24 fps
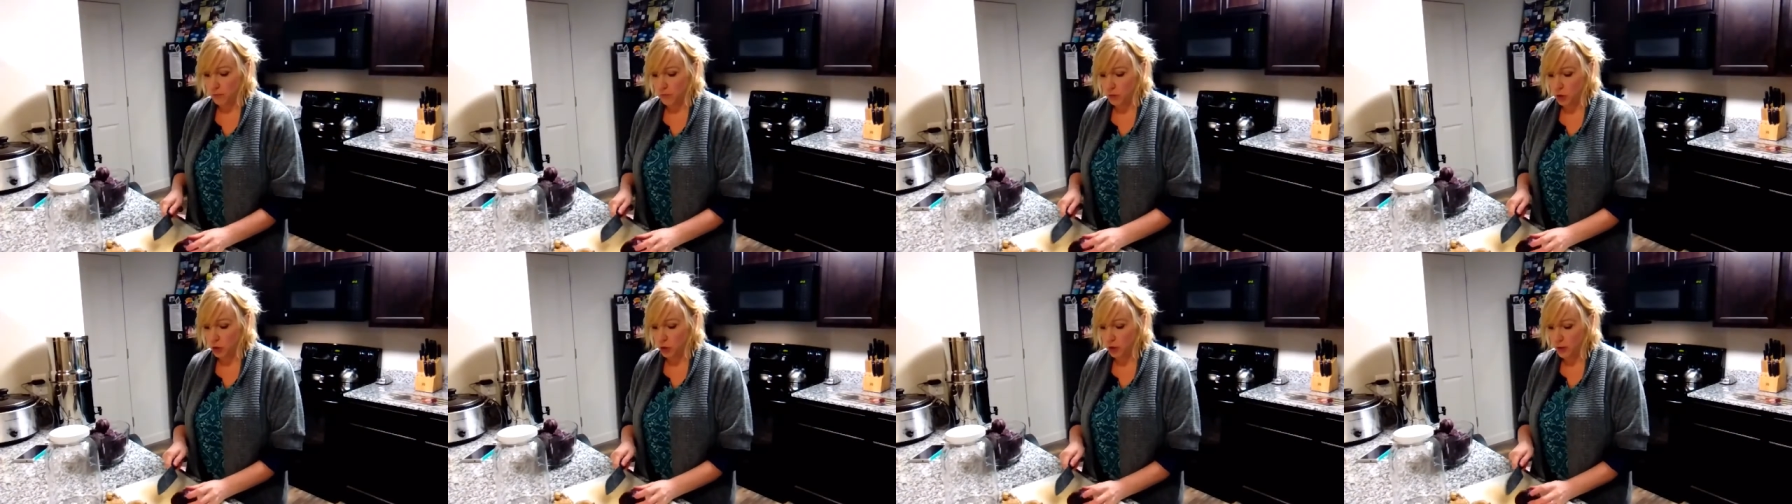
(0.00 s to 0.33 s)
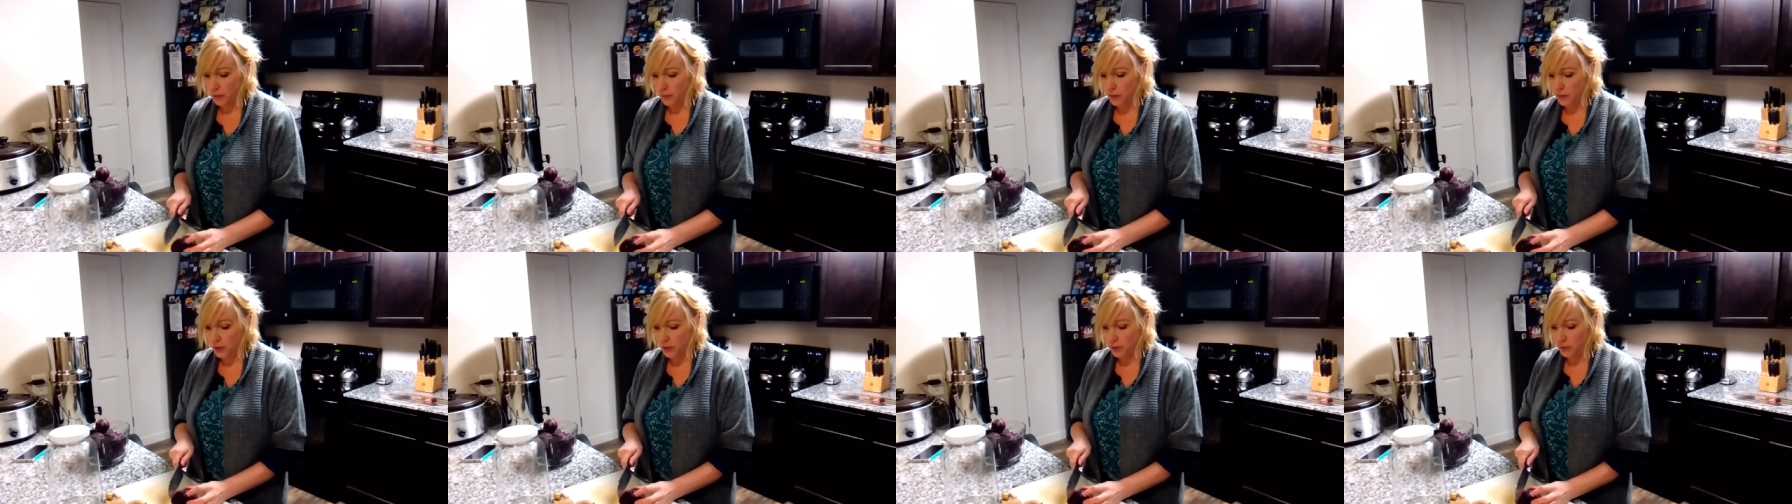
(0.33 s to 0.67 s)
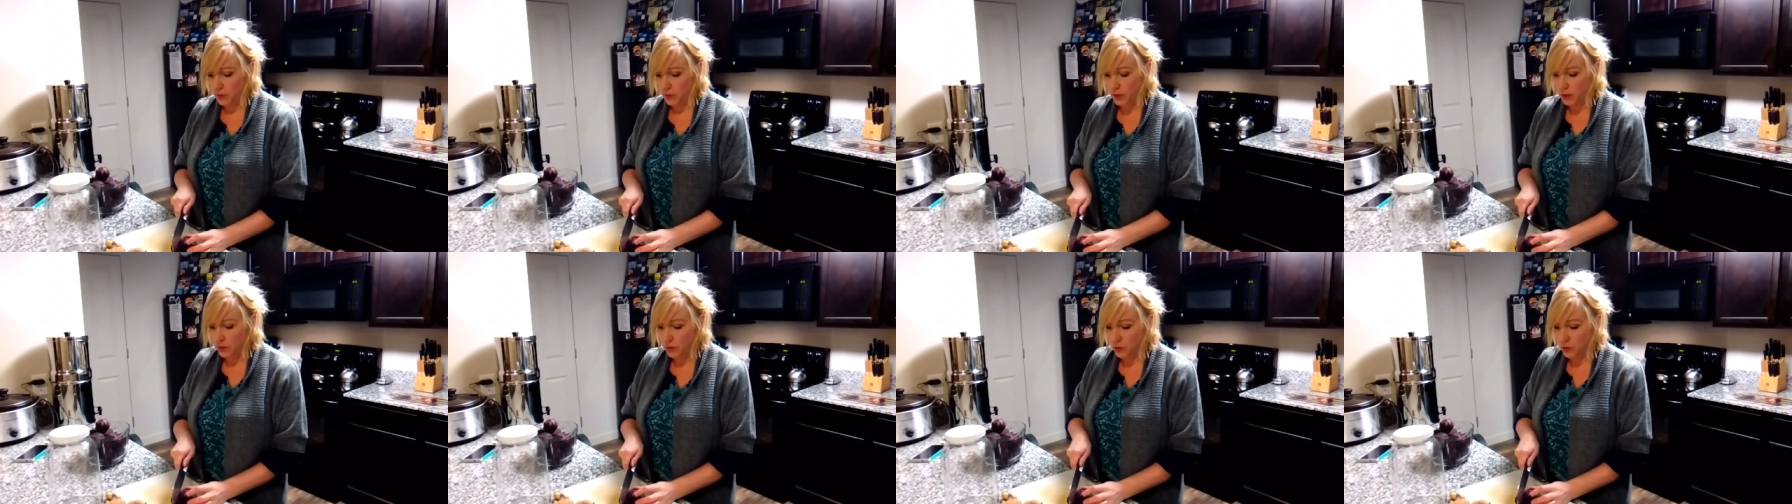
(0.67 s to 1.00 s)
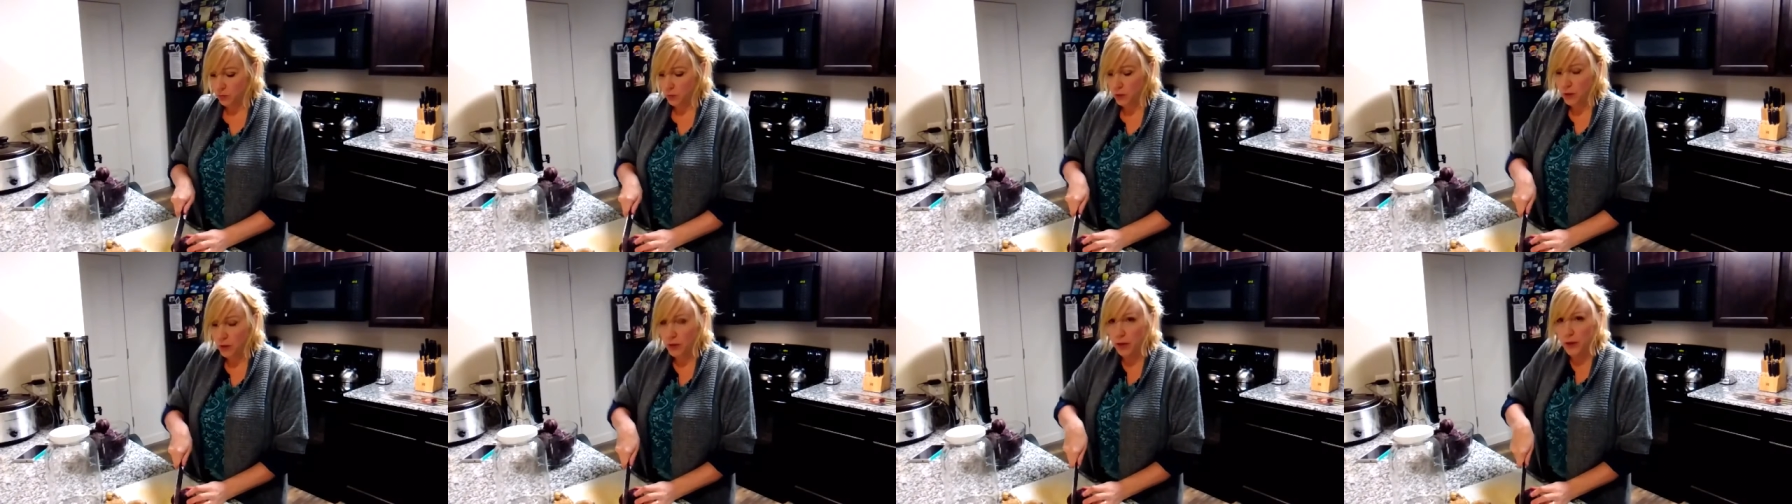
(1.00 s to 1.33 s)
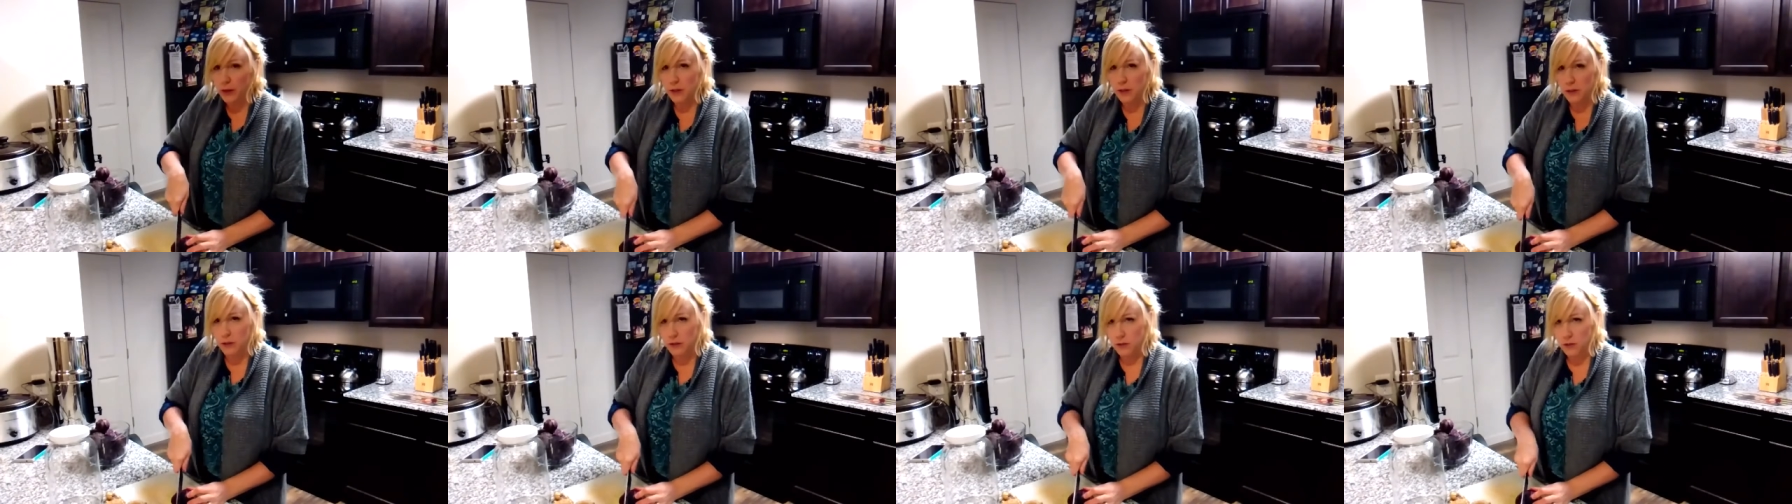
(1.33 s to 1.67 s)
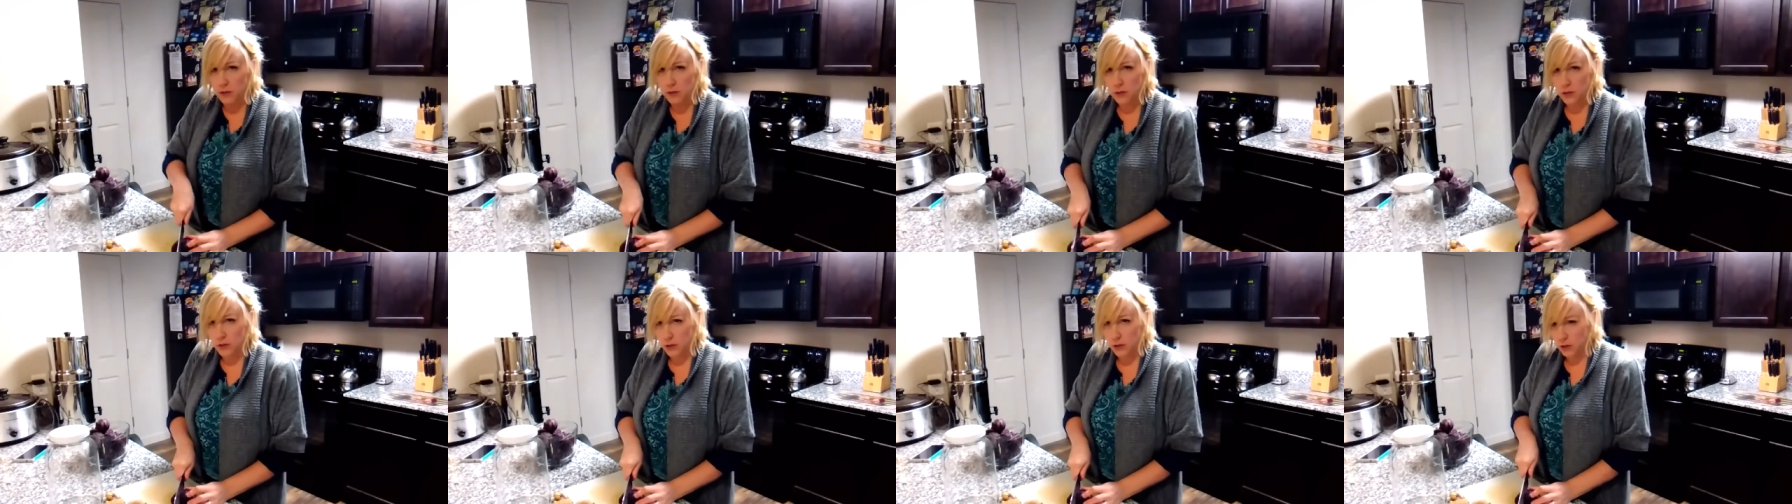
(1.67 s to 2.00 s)
chopping the beets while I
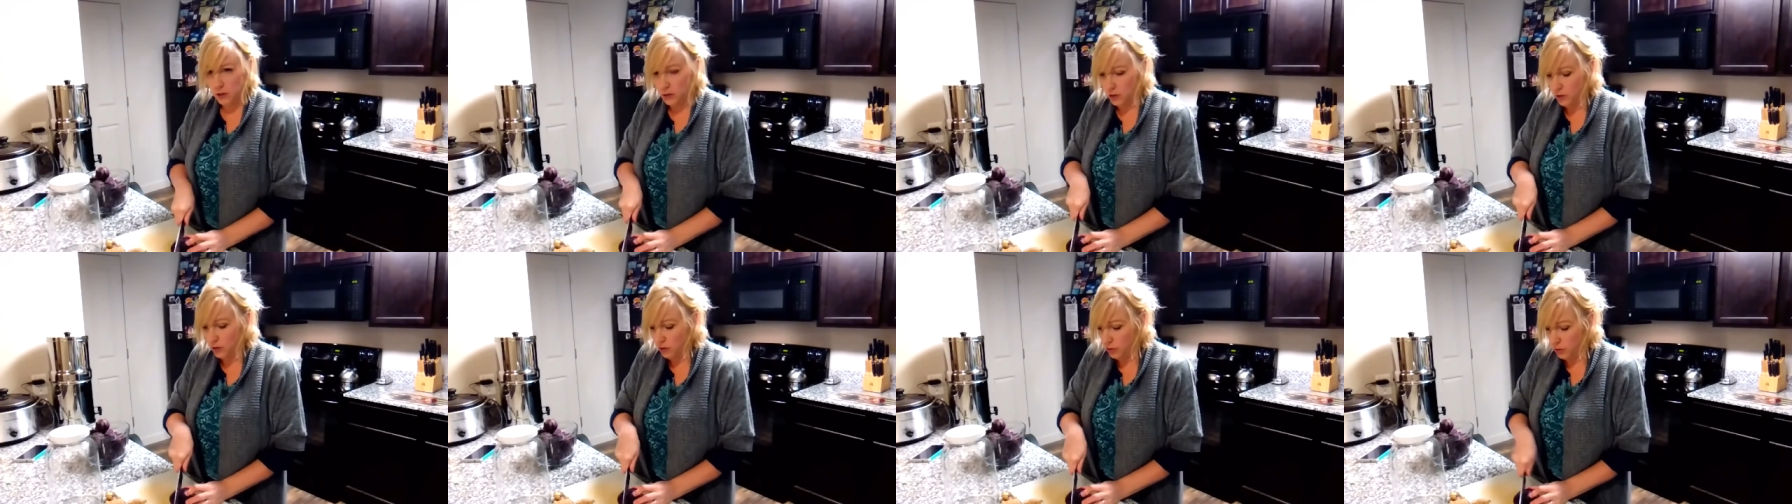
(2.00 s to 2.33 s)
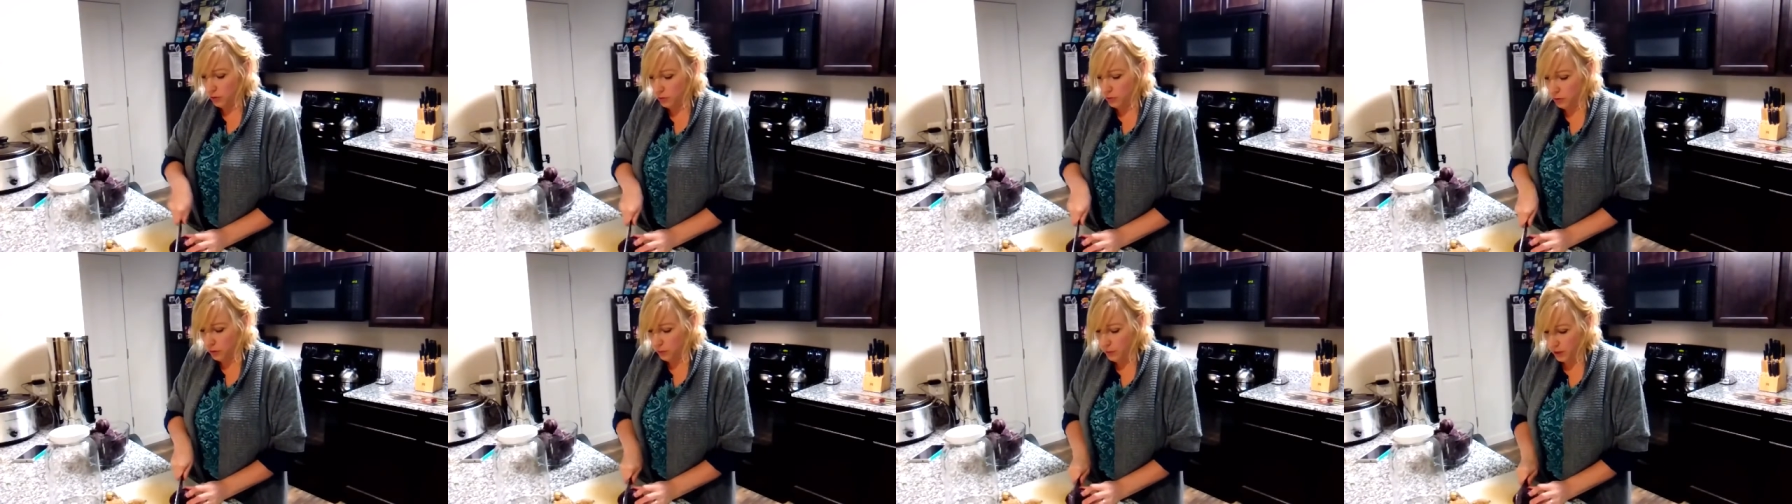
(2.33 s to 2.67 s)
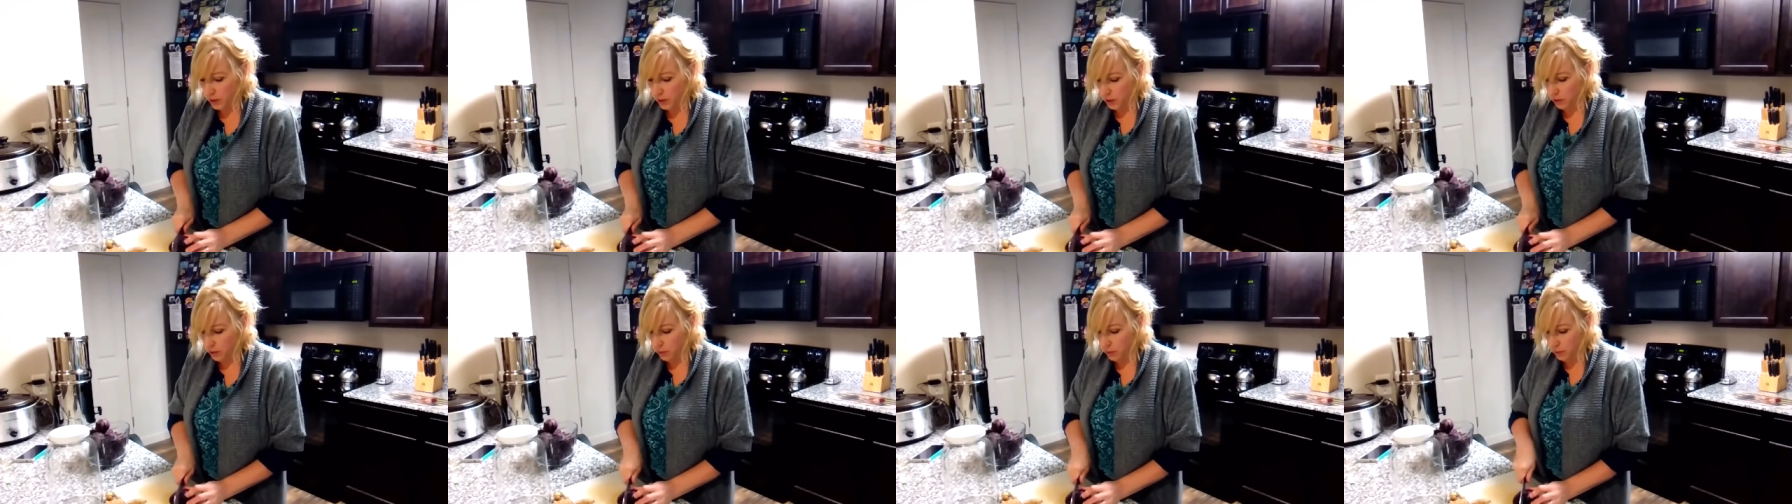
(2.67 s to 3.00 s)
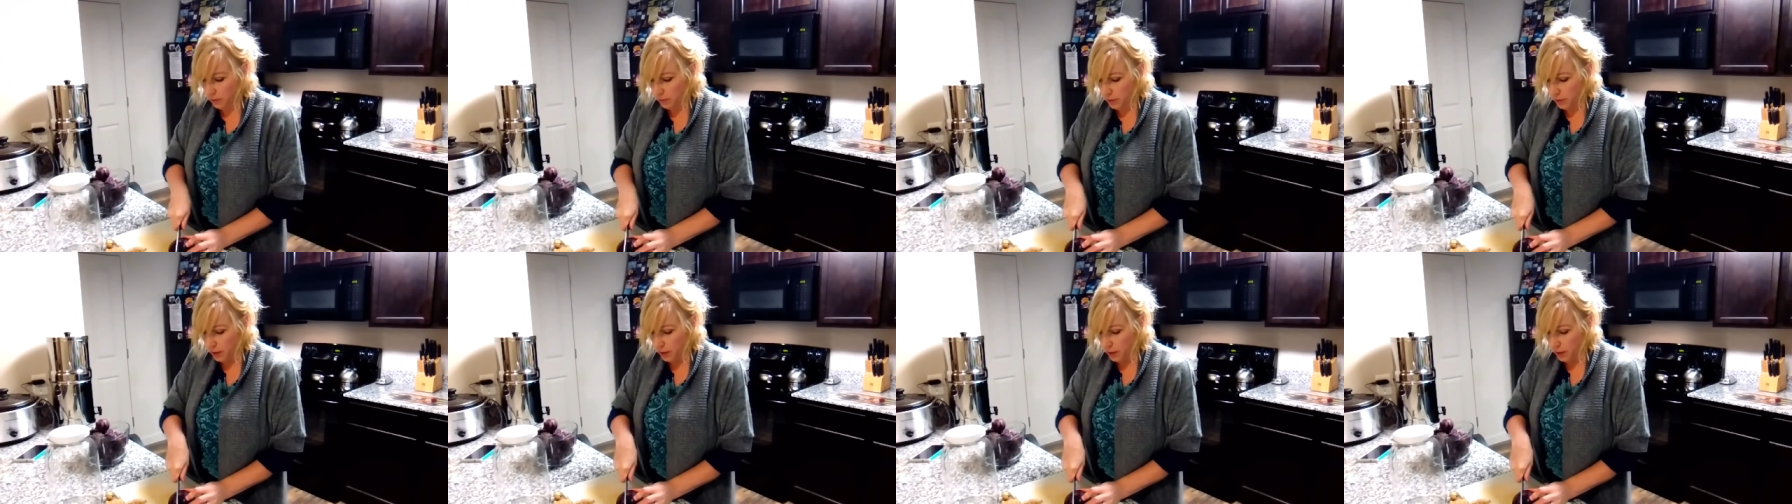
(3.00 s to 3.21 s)
talk to you about